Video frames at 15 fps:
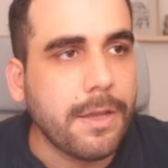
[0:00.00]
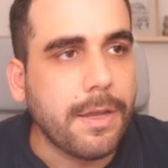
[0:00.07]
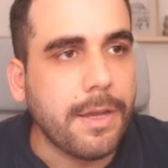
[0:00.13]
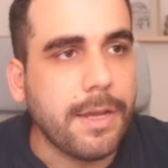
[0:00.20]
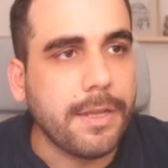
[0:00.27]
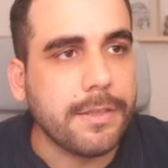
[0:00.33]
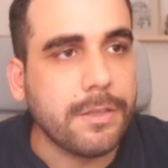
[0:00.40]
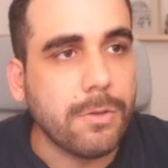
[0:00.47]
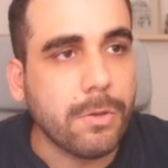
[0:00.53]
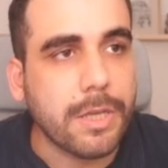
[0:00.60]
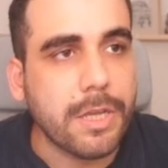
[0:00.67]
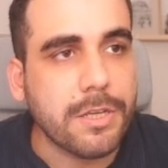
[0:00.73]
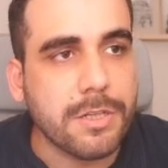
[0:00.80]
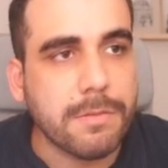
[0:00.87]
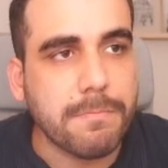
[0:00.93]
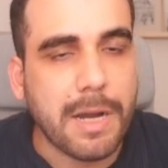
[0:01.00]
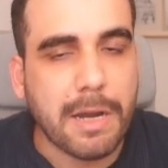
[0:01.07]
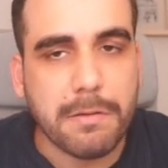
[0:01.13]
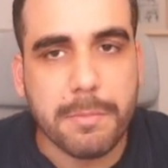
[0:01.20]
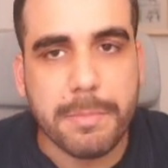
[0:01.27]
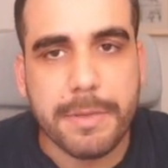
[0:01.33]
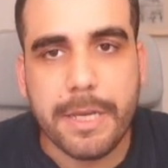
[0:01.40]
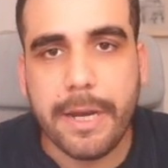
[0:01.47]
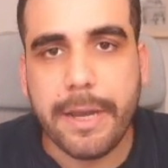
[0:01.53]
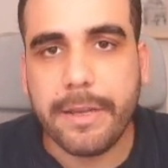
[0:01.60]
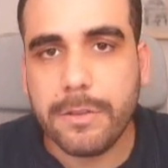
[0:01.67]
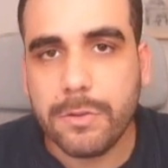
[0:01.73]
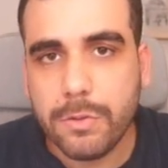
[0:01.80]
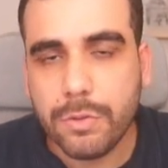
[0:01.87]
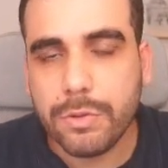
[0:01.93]
Uh, the location Power BI
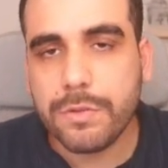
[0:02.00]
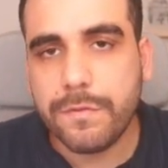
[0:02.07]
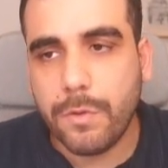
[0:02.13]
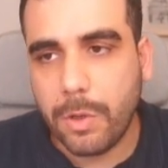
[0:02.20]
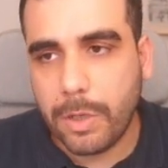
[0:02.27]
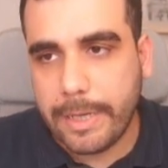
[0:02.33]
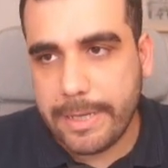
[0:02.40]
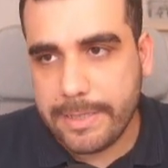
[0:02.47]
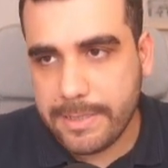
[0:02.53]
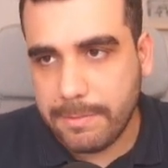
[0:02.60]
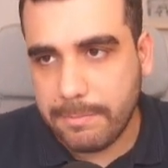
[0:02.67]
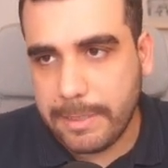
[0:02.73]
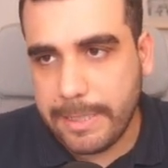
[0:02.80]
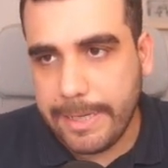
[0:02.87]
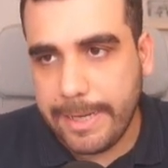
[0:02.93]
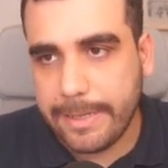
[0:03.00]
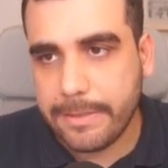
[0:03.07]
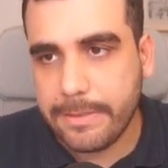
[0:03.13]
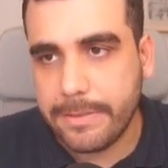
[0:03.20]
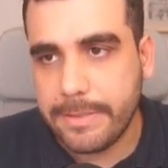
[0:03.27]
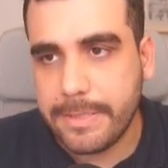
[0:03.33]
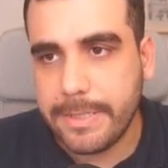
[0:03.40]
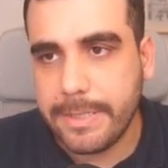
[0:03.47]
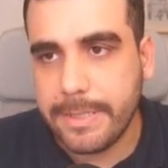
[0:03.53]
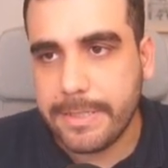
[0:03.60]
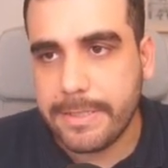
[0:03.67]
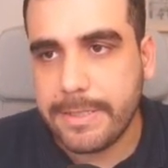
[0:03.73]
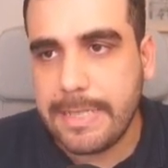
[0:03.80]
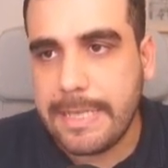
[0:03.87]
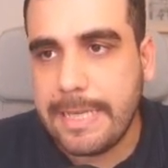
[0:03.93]
looks for custom connectors
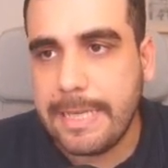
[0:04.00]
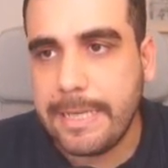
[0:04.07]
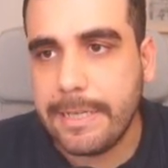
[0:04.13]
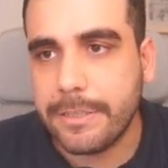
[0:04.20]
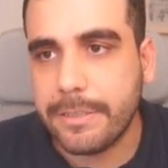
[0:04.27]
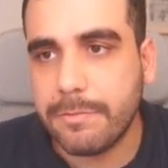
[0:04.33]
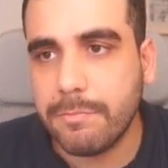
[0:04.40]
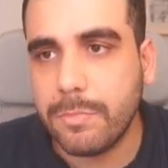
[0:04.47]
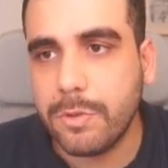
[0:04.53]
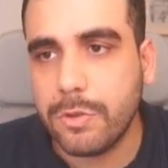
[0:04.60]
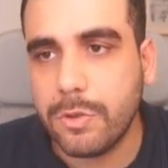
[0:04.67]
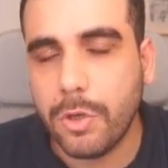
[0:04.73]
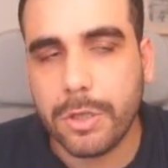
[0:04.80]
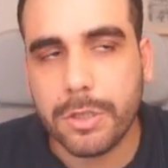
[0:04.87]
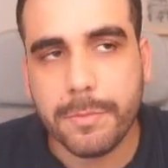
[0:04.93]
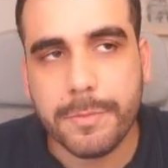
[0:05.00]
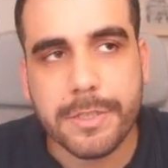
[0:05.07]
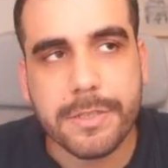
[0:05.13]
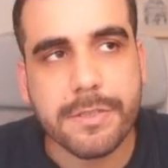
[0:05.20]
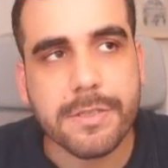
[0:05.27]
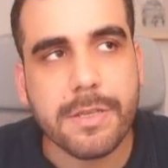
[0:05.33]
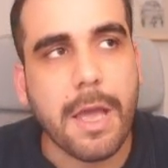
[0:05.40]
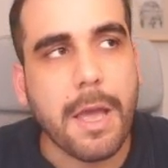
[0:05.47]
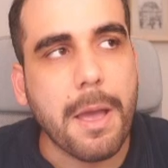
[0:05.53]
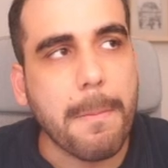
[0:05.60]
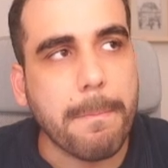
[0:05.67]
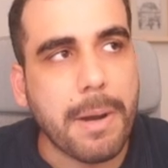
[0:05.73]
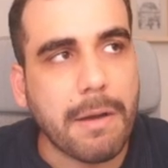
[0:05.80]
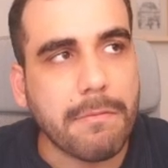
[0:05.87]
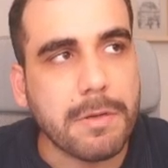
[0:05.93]
is here. Documents,
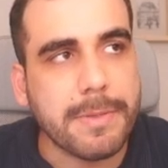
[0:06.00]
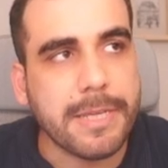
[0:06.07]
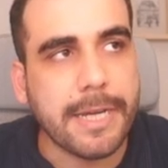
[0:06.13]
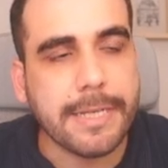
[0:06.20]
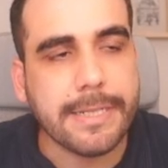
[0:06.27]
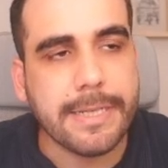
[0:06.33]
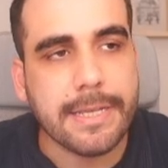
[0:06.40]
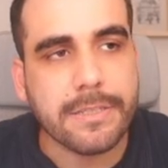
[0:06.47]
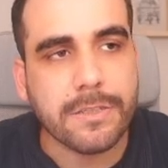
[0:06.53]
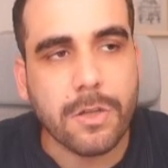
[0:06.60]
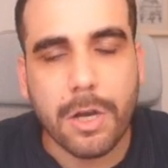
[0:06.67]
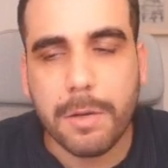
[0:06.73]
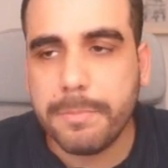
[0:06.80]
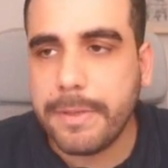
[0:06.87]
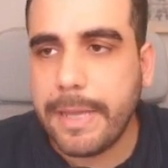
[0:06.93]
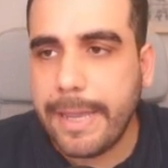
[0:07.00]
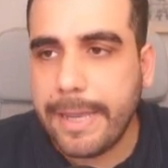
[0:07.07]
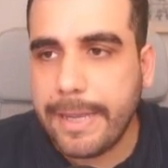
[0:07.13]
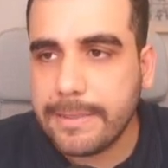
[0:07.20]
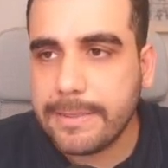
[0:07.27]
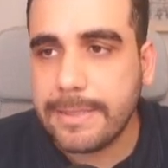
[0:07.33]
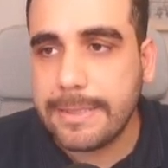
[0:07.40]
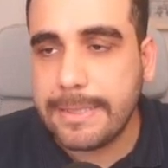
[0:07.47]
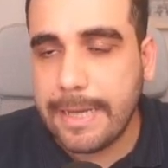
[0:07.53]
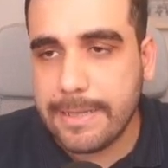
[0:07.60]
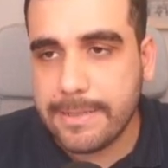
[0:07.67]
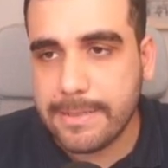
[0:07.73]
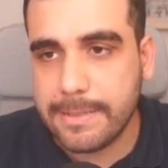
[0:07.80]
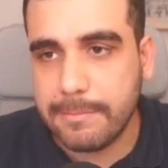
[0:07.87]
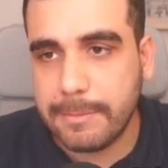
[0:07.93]
Power BI Desktop, and
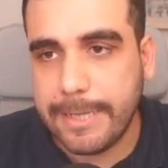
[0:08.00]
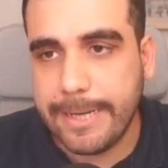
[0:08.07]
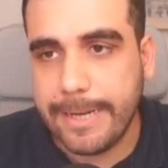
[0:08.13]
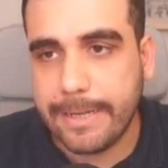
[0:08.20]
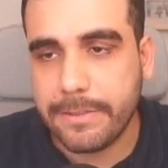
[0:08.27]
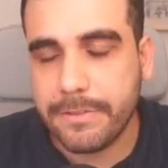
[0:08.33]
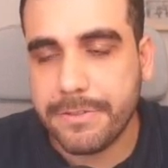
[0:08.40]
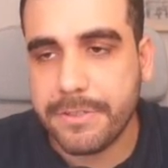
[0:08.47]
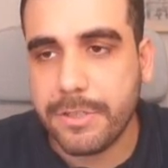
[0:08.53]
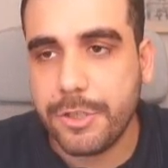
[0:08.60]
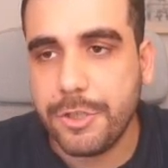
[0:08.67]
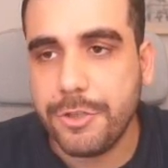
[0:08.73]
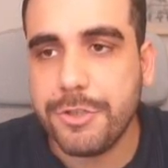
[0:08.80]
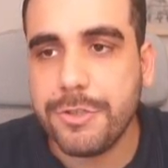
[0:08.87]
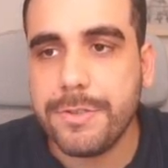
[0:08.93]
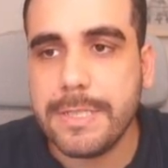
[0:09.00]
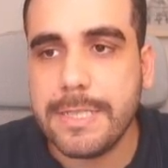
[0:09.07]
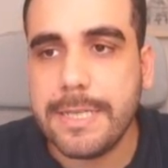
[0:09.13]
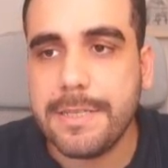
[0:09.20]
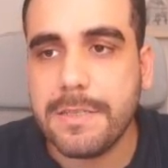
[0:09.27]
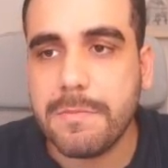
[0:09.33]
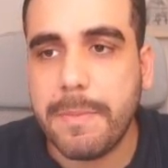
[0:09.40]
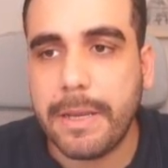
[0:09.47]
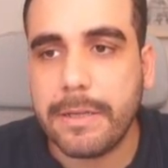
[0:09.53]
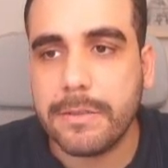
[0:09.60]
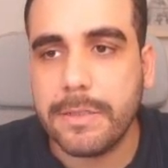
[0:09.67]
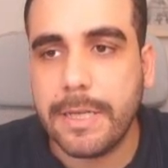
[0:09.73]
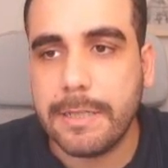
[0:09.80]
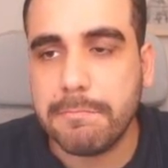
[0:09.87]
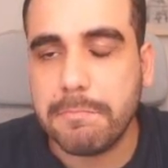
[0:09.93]
Custom Connectors. You should see
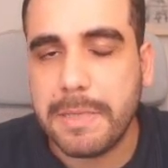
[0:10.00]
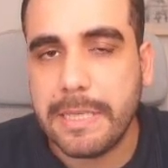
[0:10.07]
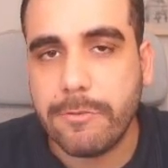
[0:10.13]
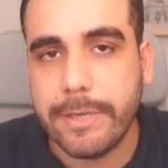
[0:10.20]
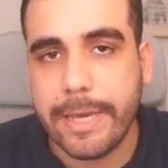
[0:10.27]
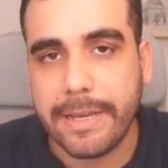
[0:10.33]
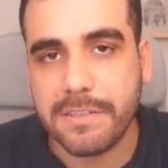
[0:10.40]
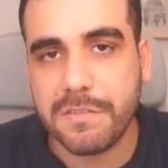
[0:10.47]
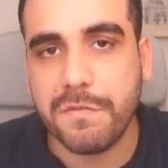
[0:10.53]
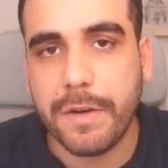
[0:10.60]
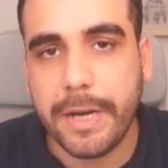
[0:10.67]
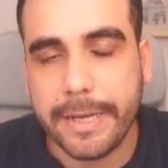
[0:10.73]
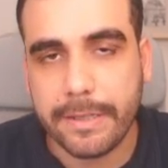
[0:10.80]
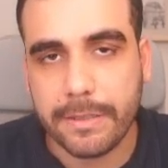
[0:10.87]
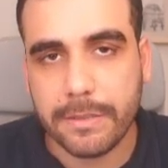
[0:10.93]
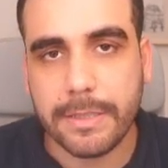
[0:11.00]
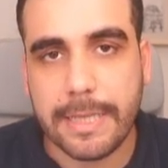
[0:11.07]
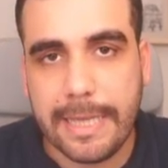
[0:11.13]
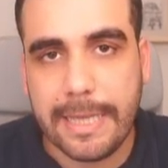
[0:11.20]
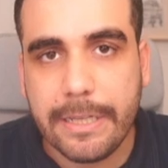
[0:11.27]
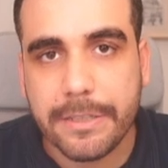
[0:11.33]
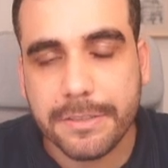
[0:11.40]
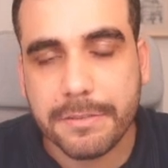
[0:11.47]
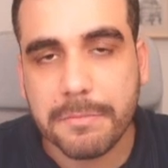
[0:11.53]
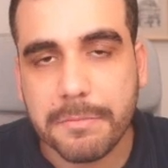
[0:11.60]
speckle.pqx file here.